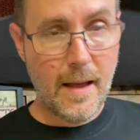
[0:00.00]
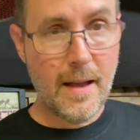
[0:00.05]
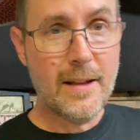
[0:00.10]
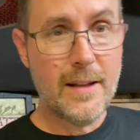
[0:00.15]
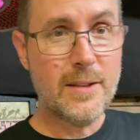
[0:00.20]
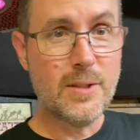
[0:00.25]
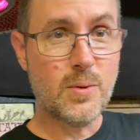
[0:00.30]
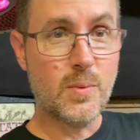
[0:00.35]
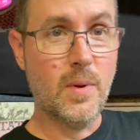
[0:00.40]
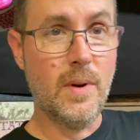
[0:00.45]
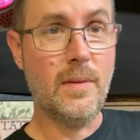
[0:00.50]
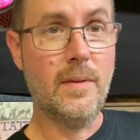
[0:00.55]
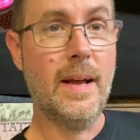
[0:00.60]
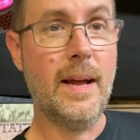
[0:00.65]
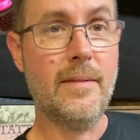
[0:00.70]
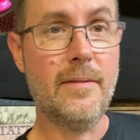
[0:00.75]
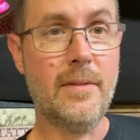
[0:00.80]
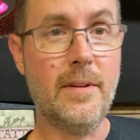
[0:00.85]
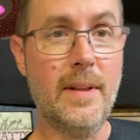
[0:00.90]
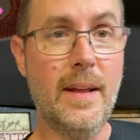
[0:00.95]
Swivel
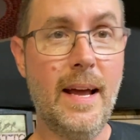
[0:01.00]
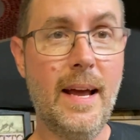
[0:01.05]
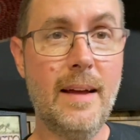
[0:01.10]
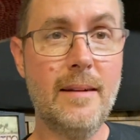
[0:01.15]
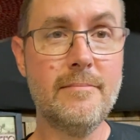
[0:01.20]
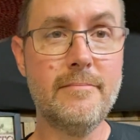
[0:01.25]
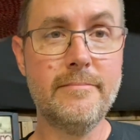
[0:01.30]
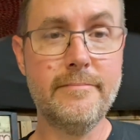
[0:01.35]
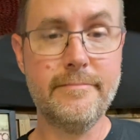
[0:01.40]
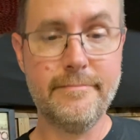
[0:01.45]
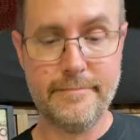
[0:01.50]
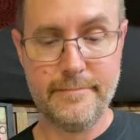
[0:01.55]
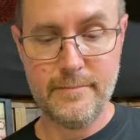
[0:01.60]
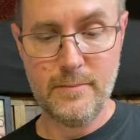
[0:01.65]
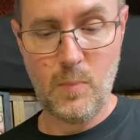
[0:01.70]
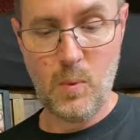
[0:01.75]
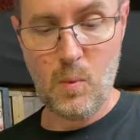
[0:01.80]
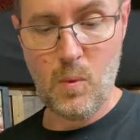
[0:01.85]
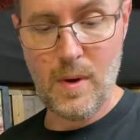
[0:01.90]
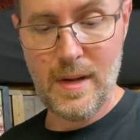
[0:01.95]
after that
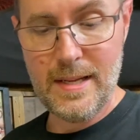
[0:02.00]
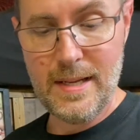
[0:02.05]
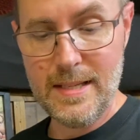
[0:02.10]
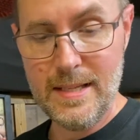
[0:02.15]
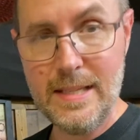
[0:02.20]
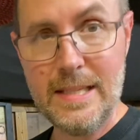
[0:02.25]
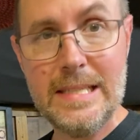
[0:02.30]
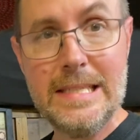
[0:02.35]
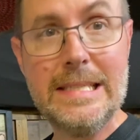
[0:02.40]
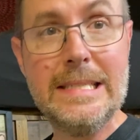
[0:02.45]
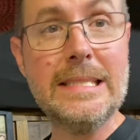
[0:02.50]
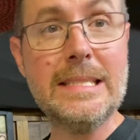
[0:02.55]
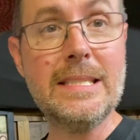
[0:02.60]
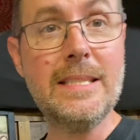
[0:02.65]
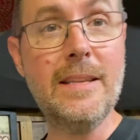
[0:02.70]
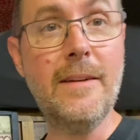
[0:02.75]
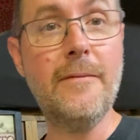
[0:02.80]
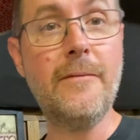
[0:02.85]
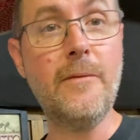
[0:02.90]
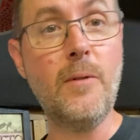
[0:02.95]
was
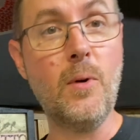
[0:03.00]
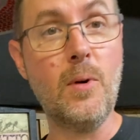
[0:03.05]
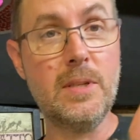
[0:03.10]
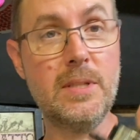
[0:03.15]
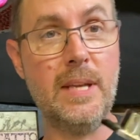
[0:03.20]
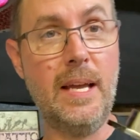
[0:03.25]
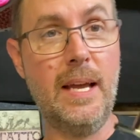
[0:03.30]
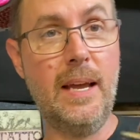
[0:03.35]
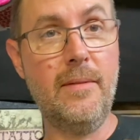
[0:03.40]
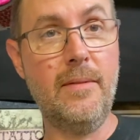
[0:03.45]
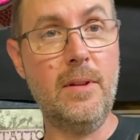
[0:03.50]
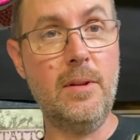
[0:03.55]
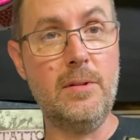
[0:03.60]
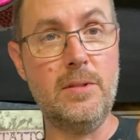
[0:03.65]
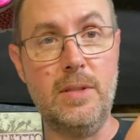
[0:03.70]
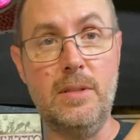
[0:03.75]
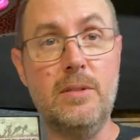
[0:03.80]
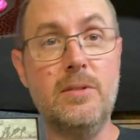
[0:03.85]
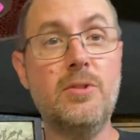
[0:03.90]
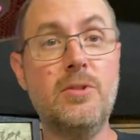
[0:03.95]
the Forza
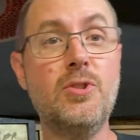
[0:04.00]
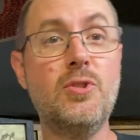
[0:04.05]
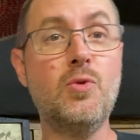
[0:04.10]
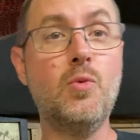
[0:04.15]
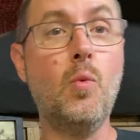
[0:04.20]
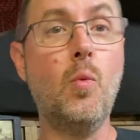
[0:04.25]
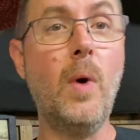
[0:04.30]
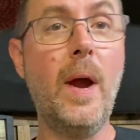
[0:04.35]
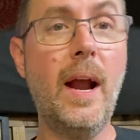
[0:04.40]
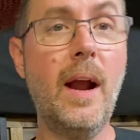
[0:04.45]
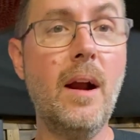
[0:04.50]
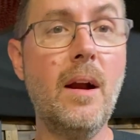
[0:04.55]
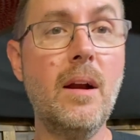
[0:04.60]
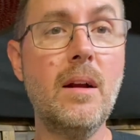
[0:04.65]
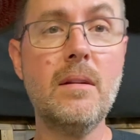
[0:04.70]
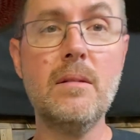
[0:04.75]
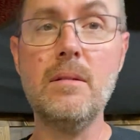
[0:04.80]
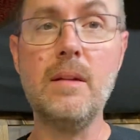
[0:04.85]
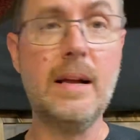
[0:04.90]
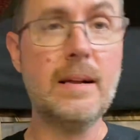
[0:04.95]
Evolution. Swear,
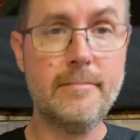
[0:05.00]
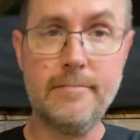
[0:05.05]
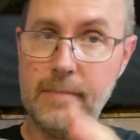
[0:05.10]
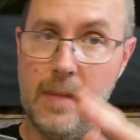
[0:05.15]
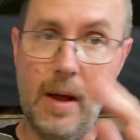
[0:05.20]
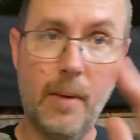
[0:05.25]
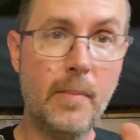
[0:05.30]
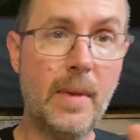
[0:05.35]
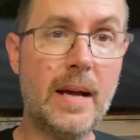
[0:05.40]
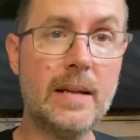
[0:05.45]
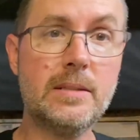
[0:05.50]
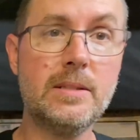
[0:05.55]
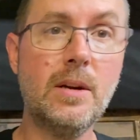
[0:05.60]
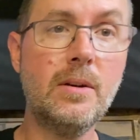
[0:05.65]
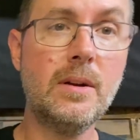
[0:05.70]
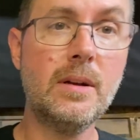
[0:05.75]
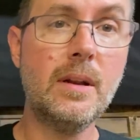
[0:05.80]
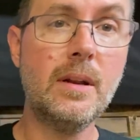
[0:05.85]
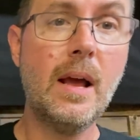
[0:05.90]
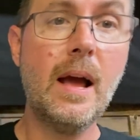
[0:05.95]
I'm not
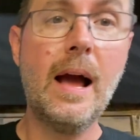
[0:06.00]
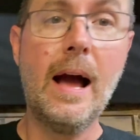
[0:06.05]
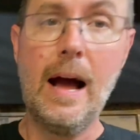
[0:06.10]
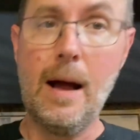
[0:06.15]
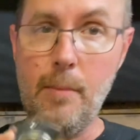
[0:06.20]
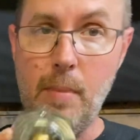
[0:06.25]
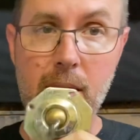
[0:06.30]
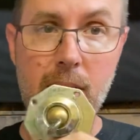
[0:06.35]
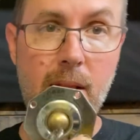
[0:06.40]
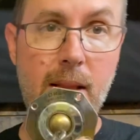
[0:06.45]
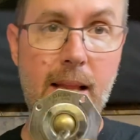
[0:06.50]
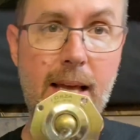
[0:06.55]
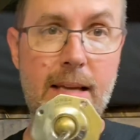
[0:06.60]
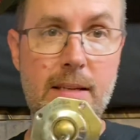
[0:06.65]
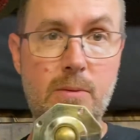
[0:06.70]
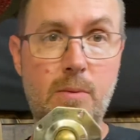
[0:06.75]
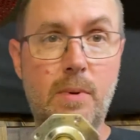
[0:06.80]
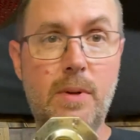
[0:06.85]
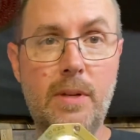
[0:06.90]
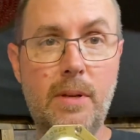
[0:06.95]
joking. I bought the
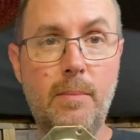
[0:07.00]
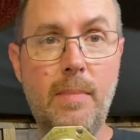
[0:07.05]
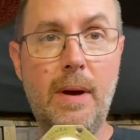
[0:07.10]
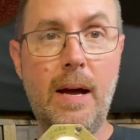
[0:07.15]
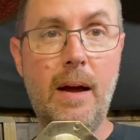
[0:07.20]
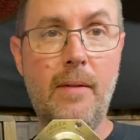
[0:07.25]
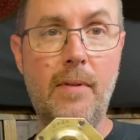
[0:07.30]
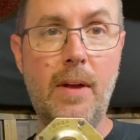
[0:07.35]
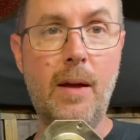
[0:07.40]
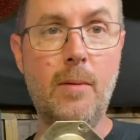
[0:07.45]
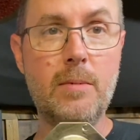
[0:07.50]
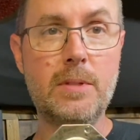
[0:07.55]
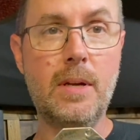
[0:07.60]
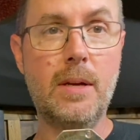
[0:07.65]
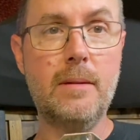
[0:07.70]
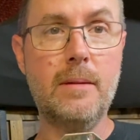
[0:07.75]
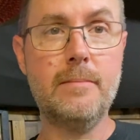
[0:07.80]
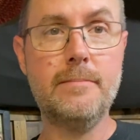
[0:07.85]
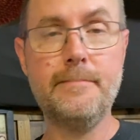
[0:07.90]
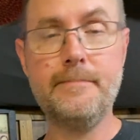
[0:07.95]
last one you could buy off Amazon.